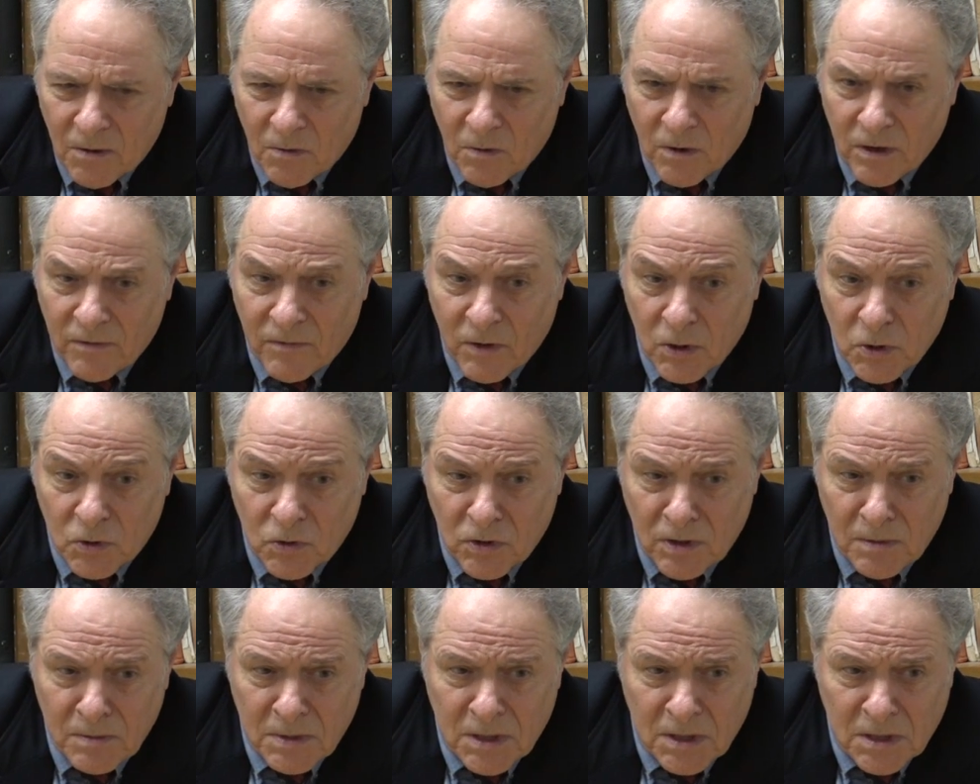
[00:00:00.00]
One of our
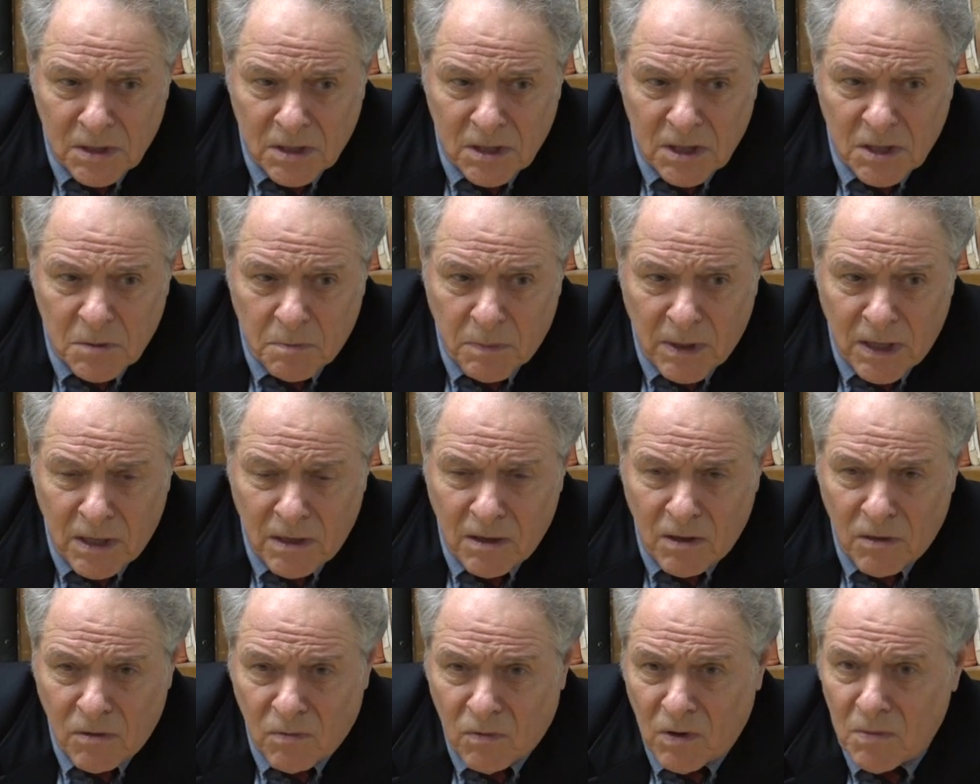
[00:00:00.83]
dreams is to
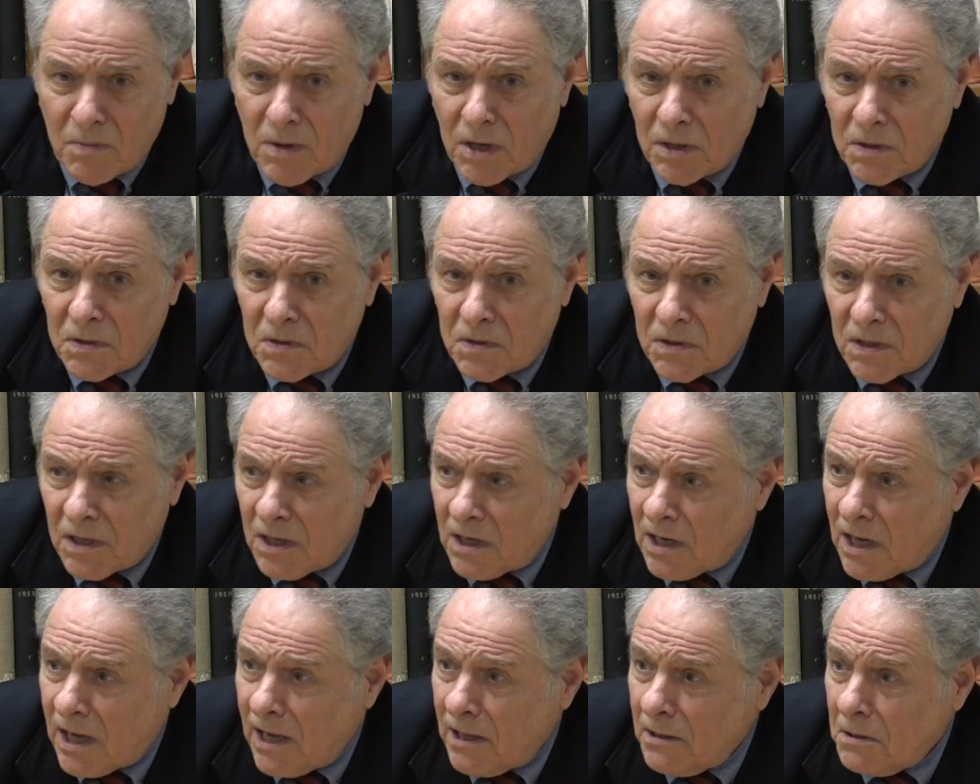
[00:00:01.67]
spend three months in
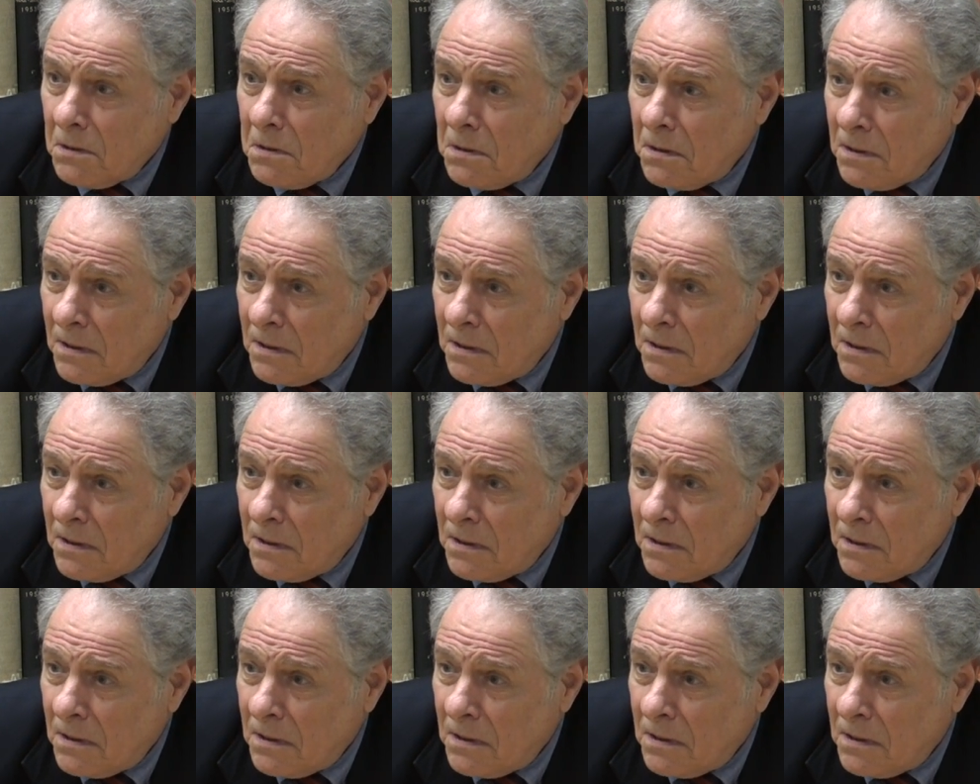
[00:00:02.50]
an island,